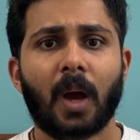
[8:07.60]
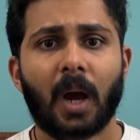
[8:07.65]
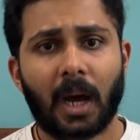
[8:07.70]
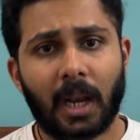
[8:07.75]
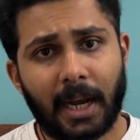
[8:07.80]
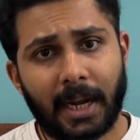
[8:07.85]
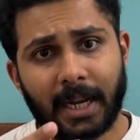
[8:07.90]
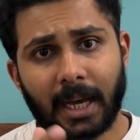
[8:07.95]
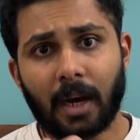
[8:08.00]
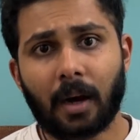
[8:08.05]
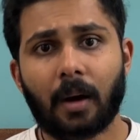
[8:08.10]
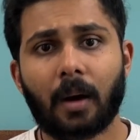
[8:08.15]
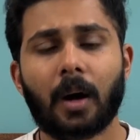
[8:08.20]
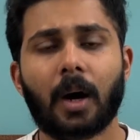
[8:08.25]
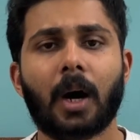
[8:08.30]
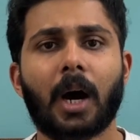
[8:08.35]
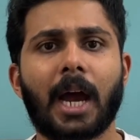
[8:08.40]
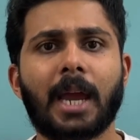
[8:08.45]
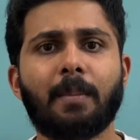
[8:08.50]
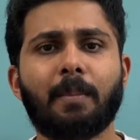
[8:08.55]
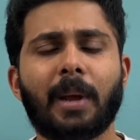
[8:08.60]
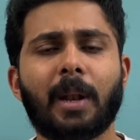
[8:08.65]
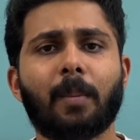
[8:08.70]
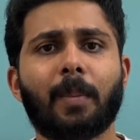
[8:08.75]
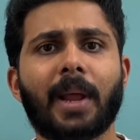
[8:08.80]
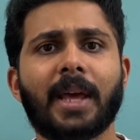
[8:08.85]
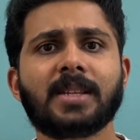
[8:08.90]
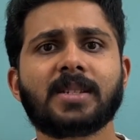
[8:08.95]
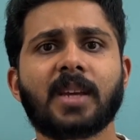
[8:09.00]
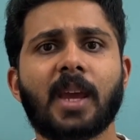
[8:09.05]
Let IPL
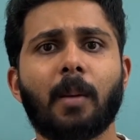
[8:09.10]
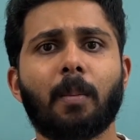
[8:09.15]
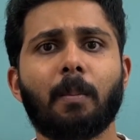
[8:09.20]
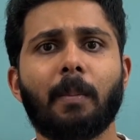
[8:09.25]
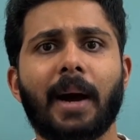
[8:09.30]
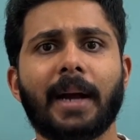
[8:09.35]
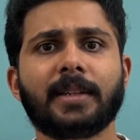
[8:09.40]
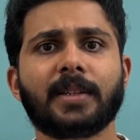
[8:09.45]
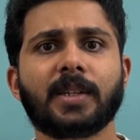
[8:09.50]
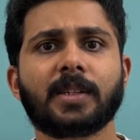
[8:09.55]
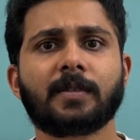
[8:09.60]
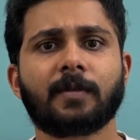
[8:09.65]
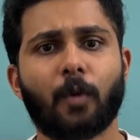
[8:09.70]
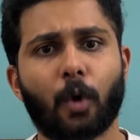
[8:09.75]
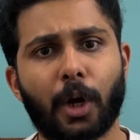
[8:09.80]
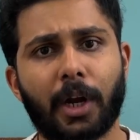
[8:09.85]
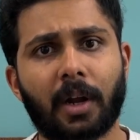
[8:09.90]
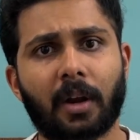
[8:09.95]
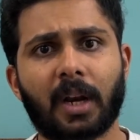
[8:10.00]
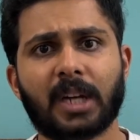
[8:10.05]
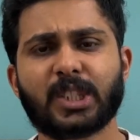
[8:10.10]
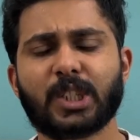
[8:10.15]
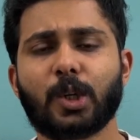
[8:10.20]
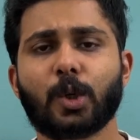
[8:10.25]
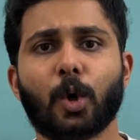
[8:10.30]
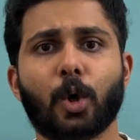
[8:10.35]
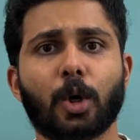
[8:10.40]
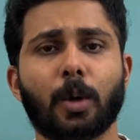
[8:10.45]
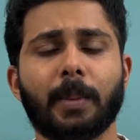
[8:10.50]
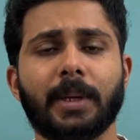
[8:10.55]
players skip matches for international
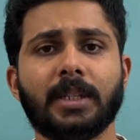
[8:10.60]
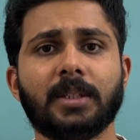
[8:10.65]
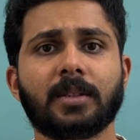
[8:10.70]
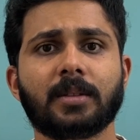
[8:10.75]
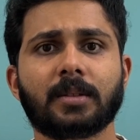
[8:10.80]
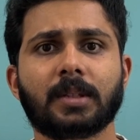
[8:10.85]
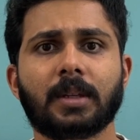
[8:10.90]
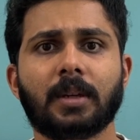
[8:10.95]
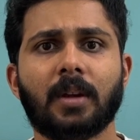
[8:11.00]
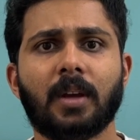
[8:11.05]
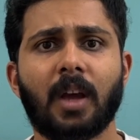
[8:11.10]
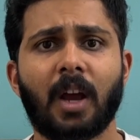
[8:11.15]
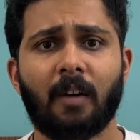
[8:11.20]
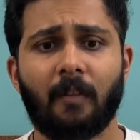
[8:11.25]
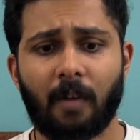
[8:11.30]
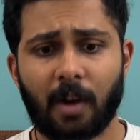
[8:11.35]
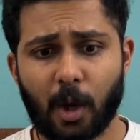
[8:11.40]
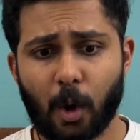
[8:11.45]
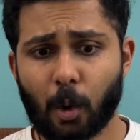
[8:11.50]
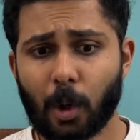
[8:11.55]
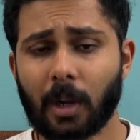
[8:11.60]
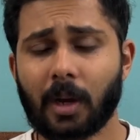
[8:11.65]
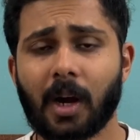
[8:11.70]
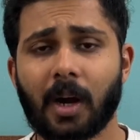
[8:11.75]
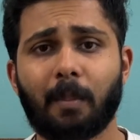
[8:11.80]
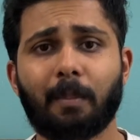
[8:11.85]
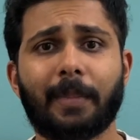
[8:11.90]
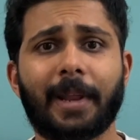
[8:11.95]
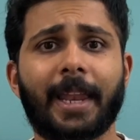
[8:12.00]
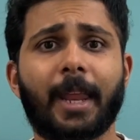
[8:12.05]
tournaments. Why are you
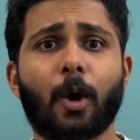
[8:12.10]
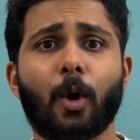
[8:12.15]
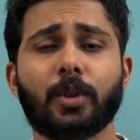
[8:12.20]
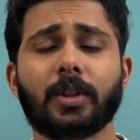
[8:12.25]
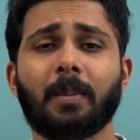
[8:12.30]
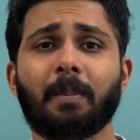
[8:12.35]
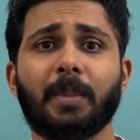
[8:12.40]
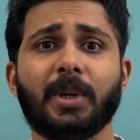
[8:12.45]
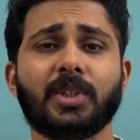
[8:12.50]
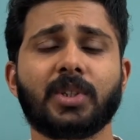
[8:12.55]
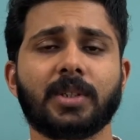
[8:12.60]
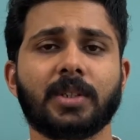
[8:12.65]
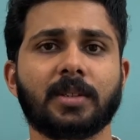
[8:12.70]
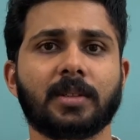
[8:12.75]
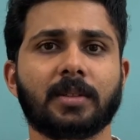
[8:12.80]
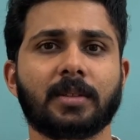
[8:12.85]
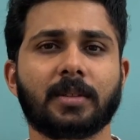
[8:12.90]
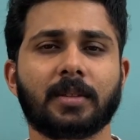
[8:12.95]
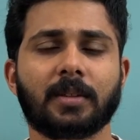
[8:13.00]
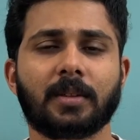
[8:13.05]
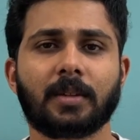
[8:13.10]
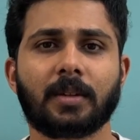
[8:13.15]
complaining on the pitches?